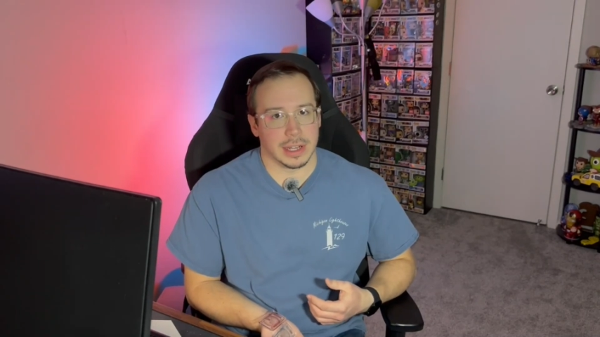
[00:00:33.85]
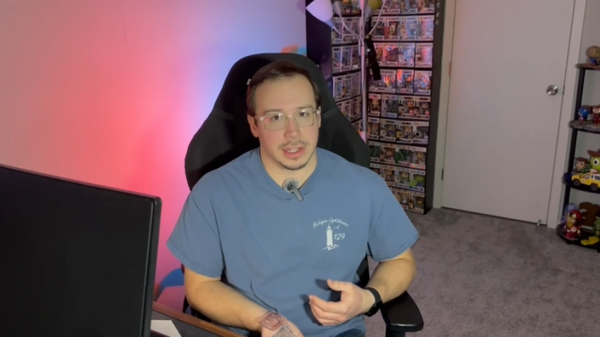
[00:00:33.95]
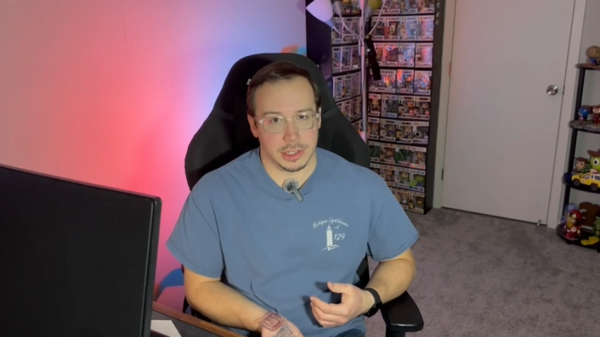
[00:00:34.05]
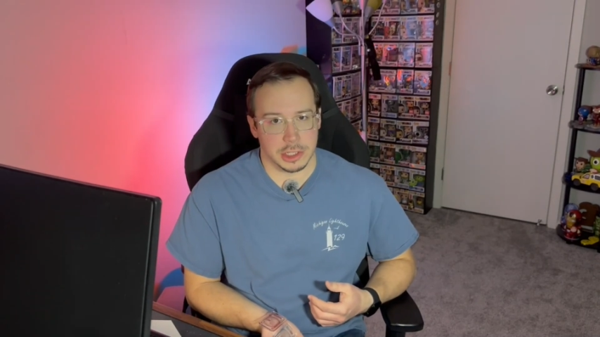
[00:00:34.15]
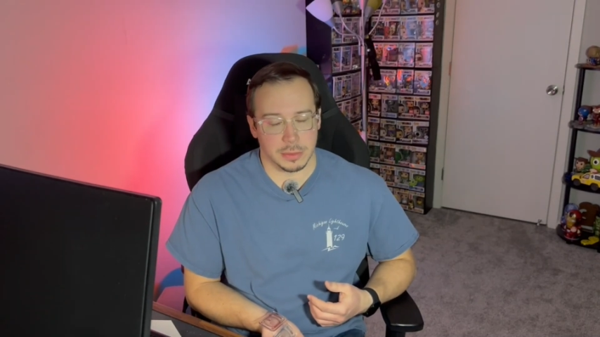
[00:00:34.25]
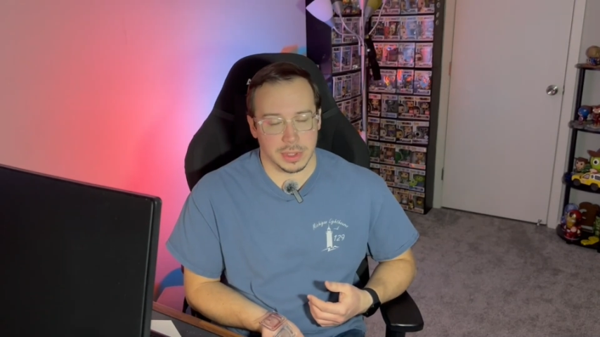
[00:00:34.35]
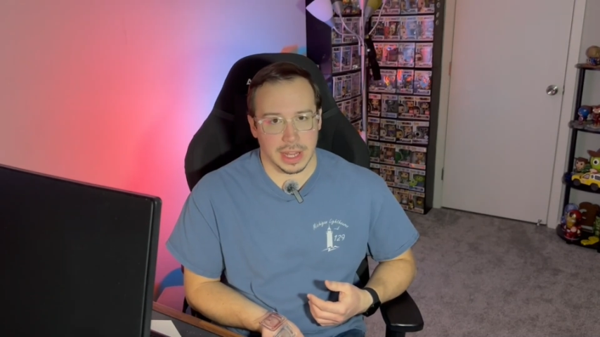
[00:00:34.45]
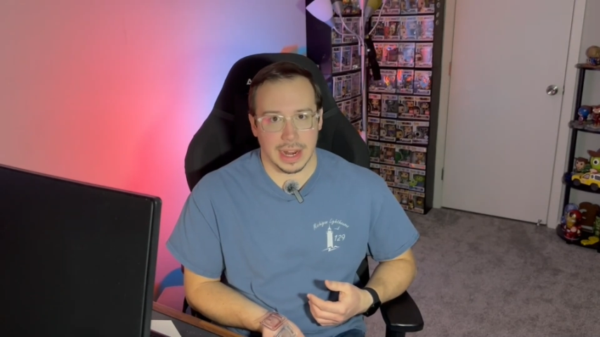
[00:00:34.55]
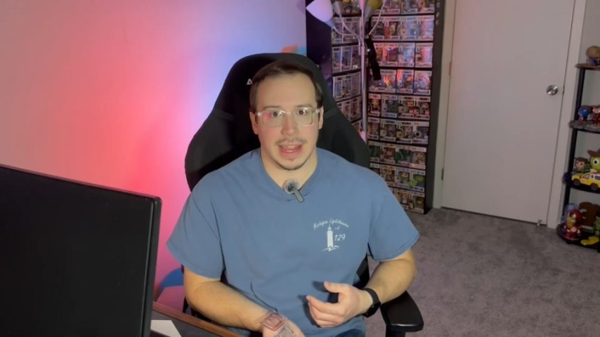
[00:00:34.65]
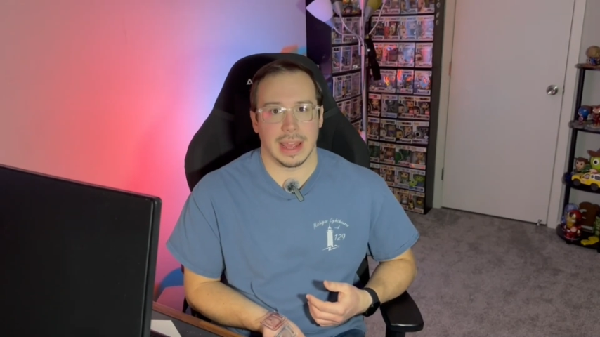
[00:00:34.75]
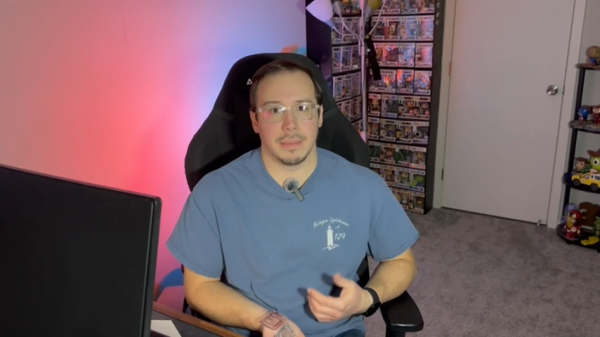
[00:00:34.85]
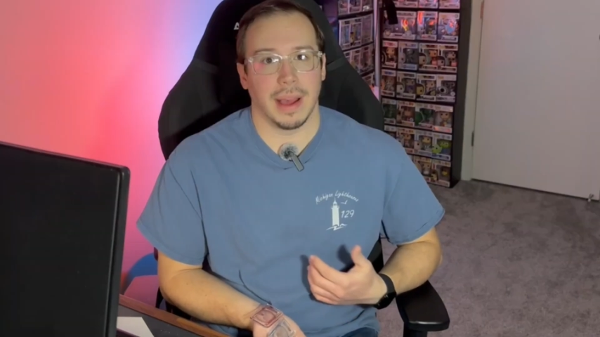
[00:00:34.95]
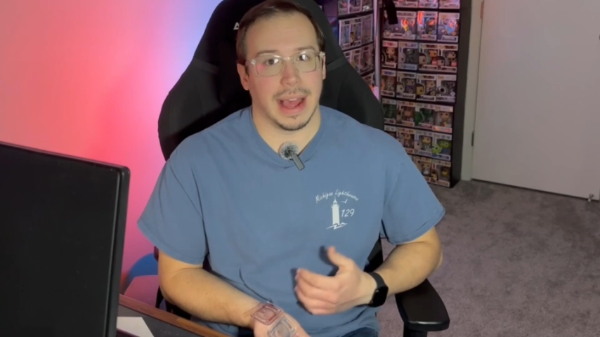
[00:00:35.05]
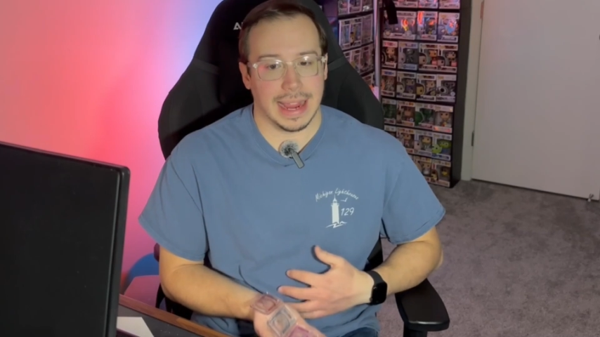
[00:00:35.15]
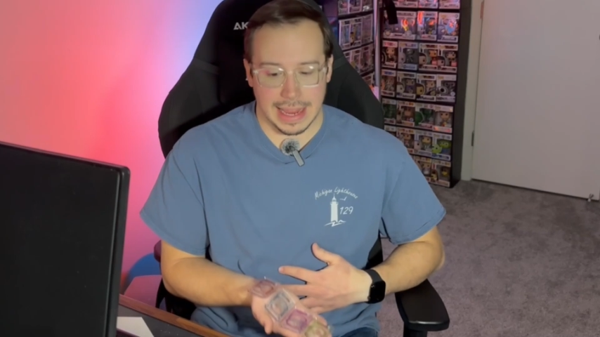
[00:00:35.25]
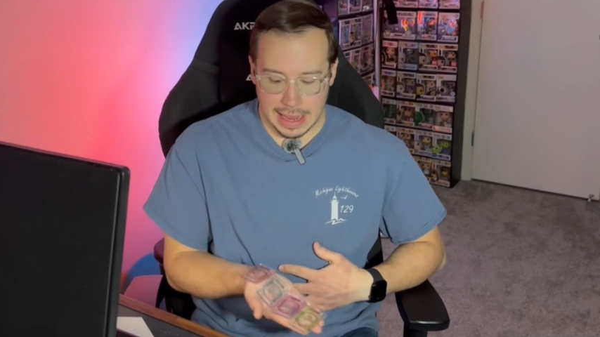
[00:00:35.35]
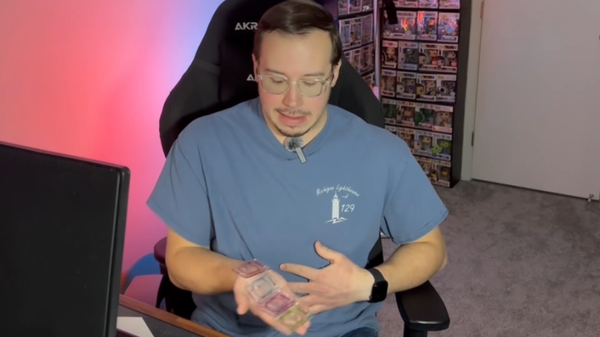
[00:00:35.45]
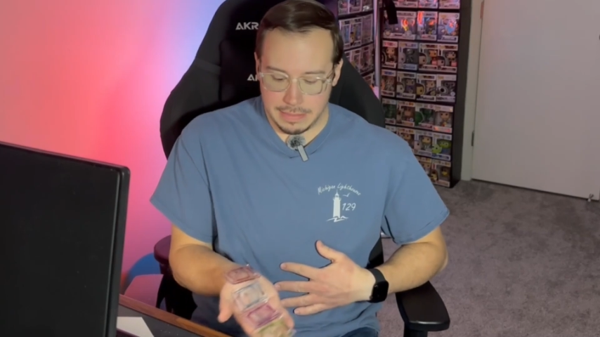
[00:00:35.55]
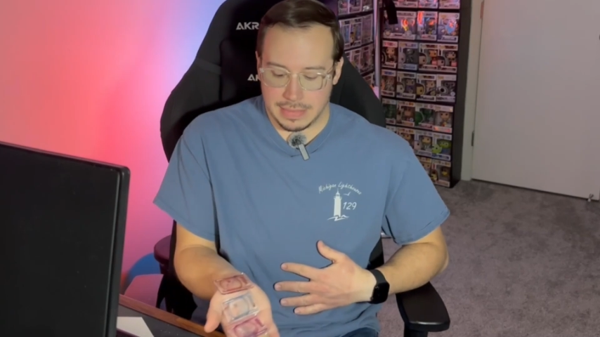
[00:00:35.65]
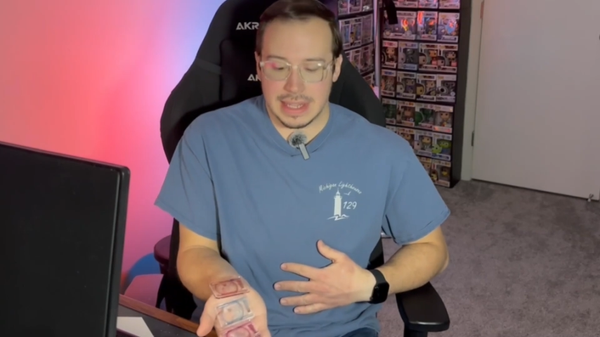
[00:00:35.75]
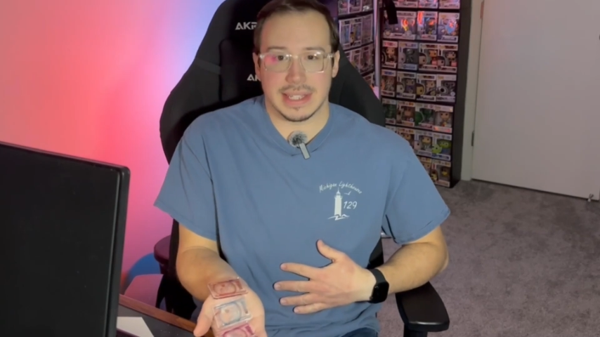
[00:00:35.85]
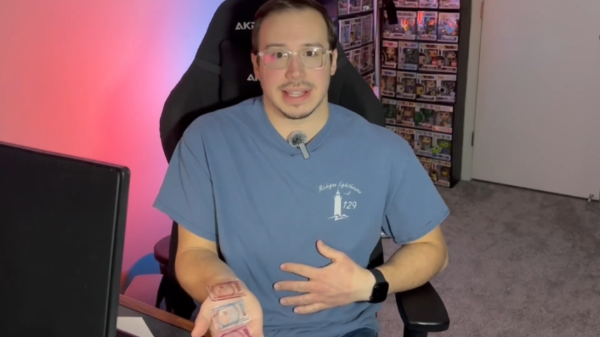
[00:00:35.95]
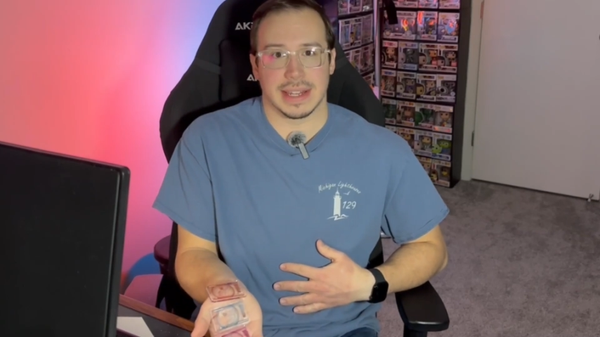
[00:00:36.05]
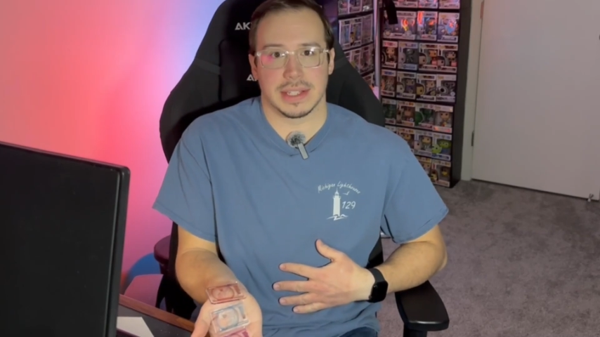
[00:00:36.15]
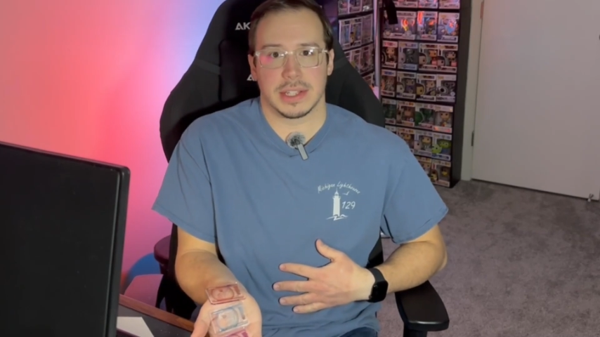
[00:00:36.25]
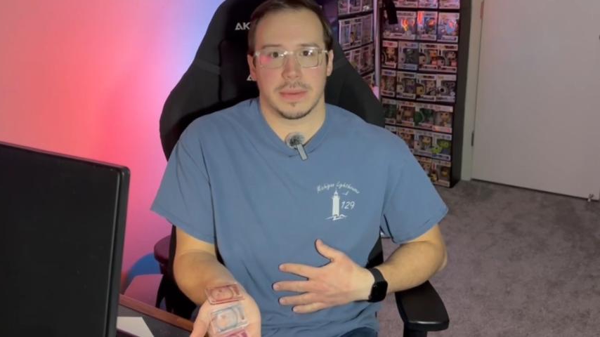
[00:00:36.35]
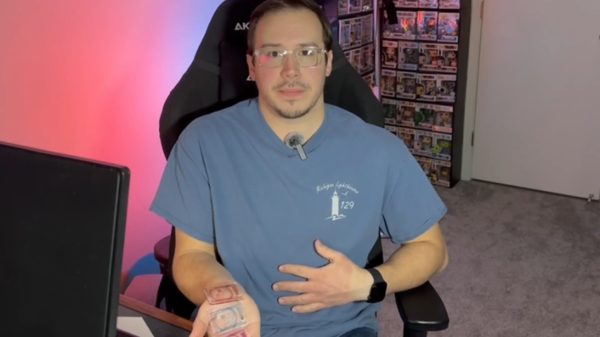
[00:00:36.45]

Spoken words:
consumer that I am, I got these things.